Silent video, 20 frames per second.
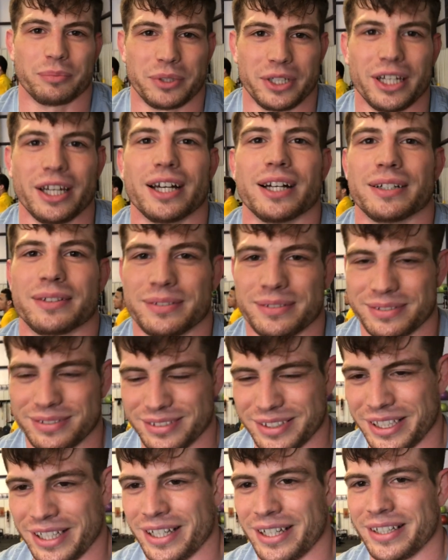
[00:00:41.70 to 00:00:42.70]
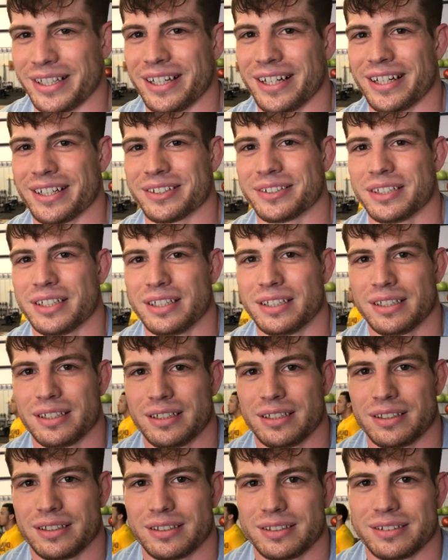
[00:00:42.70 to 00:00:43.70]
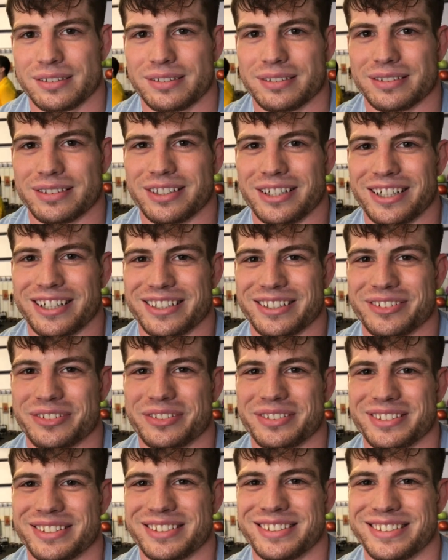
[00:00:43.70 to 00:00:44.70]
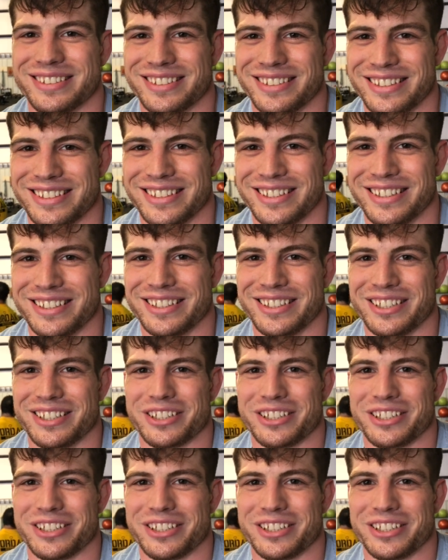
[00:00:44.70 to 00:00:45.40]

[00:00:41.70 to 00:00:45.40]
Yeah. You forgot. Don't be honest.